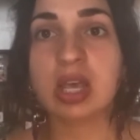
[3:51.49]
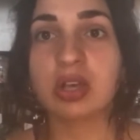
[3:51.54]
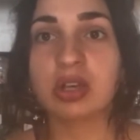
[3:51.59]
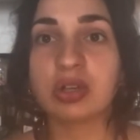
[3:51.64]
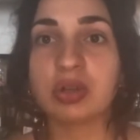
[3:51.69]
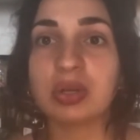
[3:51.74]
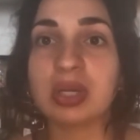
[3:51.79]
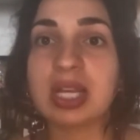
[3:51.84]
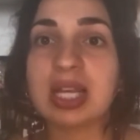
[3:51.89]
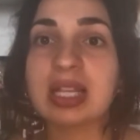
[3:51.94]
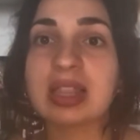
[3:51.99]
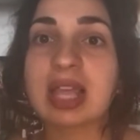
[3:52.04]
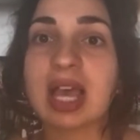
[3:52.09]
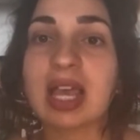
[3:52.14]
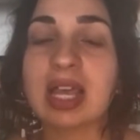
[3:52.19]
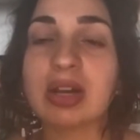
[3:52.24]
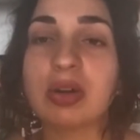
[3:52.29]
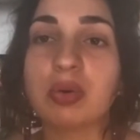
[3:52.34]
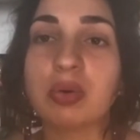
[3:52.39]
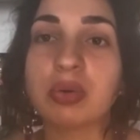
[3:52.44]
you need that
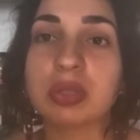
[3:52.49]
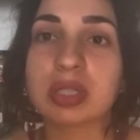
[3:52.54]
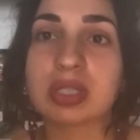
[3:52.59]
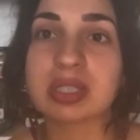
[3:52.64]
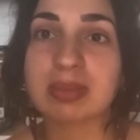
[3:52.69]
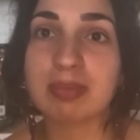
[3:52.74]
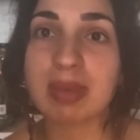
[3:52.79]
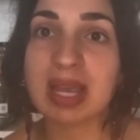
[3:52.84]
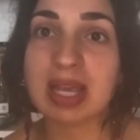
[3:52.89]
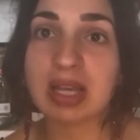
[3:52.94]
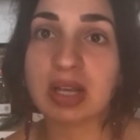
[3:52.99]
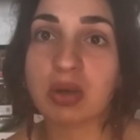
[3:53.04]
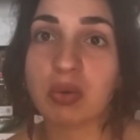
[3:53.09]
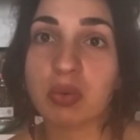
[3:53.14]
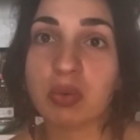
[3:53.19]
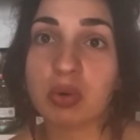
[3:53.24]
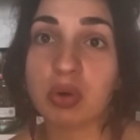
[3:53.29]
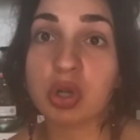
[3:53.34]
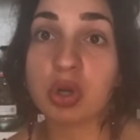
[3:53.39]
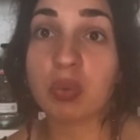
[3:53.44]
in order to make
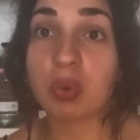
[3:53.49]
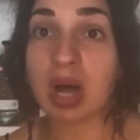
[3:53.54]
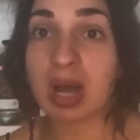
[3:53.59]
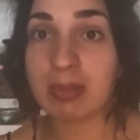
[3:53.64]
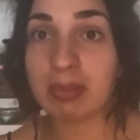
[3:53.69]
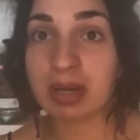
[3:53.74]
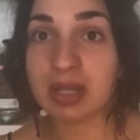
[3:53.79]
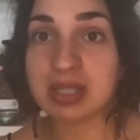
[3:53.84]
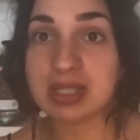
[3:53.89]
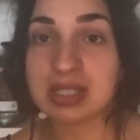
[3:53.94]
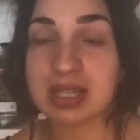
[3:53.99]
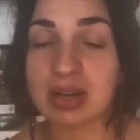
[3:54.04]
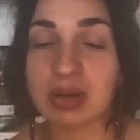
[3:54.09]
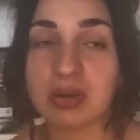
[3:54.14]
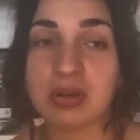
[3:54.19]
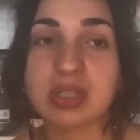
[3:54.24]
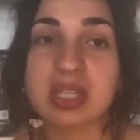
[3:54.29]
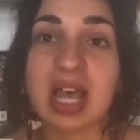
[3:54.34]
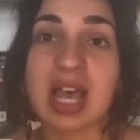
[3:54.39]
your white blood cells